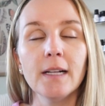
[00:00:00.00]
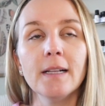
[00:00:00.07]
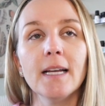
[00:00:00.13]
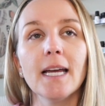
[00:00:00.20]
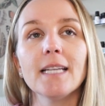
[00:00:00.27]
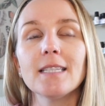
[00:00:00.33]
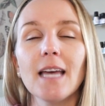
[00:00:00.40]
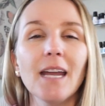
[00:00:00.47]

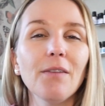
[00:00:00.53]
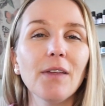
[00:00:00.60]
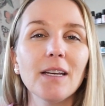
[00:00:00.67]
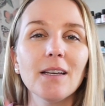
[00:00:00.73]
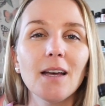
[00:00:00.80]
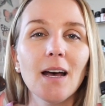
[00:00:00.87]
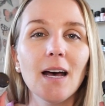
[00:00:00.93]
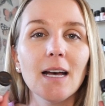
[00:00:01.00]
it's kind of
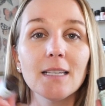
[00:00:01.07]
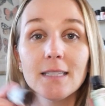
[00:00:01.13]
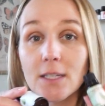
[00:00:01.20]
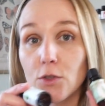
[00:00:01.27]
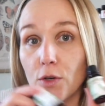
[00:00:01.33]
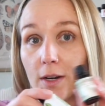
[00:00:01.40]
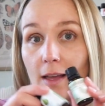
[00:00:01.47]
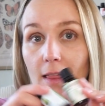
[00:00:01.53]
like
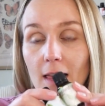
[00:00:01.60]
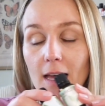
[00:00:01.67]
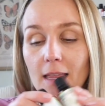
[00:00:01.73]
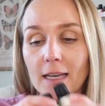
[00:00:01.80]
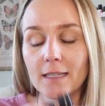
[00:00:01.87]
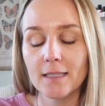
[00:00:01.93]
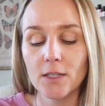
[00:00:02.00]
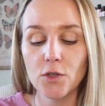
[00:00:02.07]
citronella,
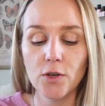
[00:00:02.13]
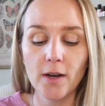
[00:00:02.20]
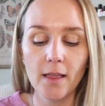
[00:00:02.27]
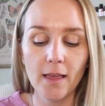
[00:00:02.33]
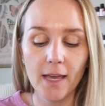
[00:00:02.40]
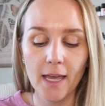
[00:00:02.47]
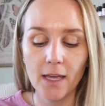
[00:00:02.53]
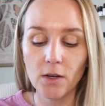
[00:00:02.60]
like
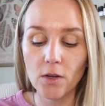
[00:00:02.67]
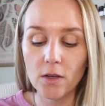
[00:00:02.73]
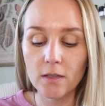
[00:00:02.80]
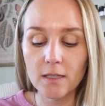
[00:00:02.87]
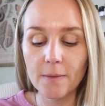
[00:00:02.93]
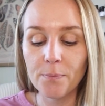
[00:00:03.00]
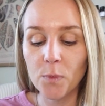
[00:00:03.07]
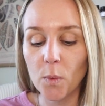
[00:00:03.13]
citronella
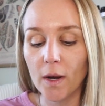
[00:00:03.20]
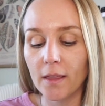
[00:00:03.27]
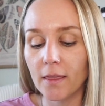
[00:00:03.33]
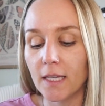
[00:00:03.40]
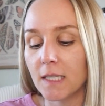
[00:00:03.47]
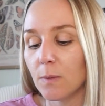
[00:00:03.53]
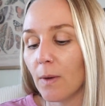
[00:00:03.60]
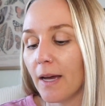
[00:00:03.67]
candles, where
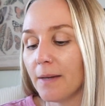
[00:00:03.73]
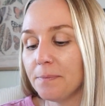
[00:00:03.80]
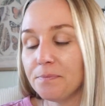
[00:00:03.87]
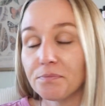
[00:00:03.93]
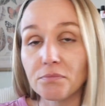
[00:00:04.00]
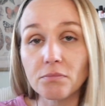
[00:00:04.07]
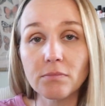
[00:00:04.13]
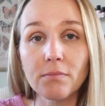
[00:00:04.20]
this one
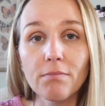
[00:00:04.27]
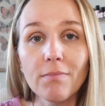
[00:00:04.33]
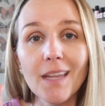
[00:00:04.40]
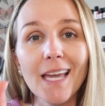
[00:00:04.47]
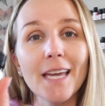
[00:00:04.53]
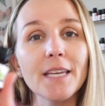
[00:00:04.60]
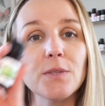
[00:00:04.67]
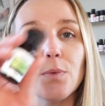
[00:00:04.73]
is